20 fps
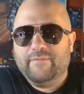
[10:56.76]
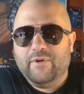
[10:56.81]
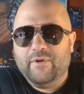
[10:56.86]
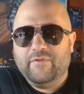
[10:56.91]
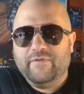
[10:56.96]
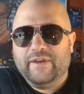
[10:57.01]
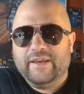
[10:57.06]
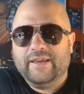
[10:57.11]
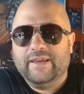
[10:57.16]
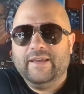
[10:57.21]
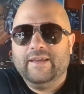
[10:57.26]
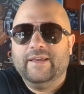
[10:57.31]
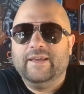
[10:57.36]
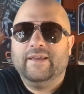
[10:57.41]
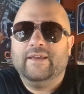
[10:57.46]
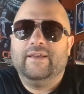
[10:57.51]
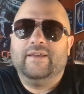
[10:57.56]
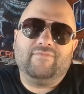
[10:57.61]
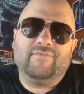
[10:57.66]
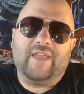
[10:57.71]
movie.
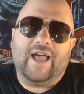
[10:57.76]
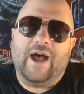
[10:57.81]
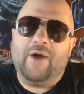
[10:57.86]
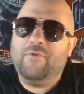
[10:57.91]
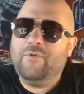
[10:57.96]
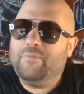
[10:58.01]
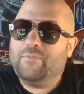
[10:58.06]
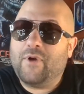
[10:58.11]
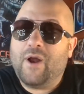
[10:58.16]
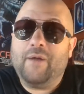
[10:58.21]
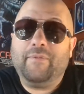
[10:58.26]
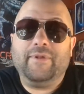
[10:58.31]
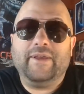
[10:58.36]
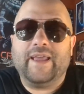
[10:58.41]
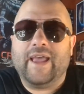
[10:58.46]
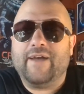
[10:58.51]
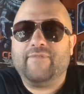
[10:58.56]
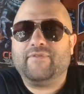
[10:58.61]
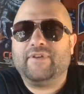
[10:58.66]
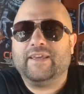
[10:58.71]
I would
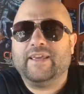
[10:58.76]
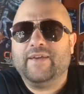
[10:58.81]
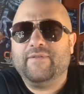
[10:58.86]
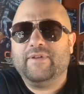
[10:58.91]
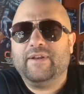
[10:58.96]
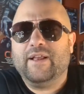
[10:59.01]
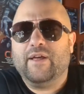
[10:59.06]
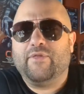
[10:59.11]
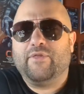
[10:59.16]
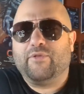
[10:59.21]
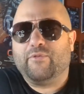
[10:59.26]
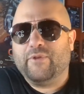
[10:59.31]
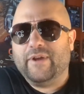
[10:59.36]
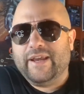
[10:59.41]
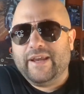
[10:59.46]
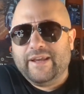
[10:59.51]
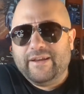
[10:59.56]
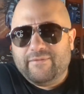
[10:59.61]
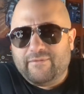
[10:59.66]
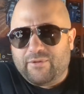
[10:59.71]
probably have to give it a
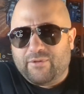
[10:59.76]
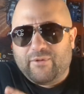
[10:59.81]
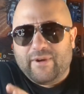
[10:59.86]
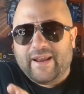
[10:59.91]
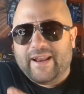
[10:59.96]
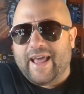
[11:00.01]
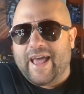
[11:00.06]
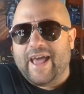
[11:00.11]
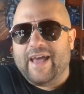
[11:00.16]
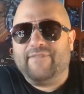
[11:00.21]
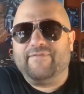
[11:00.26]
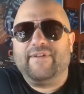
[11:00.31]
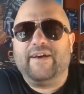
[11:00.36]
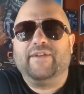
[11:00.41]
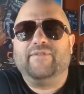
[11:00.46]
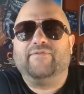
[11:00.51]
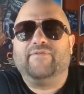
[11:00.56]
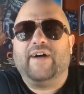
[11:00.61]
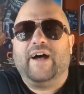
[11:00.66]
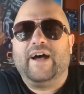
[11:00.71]
3.5
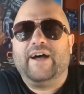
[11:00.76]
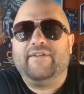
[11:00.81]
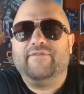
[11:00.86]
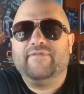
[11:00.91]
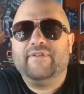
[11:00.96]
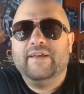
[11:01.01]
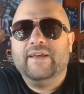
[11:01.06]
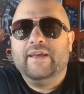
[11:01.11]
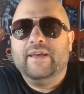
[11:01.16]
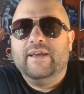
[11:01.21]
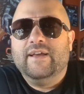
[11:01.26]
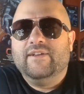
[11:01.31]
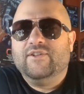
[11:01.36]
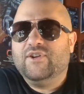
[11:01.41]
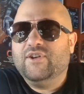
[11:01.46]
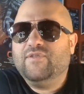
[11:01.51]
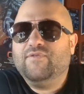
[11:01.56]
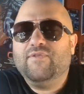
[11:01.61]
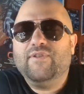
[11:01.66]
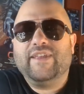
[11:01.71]
out of 5,
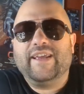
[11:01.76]
just for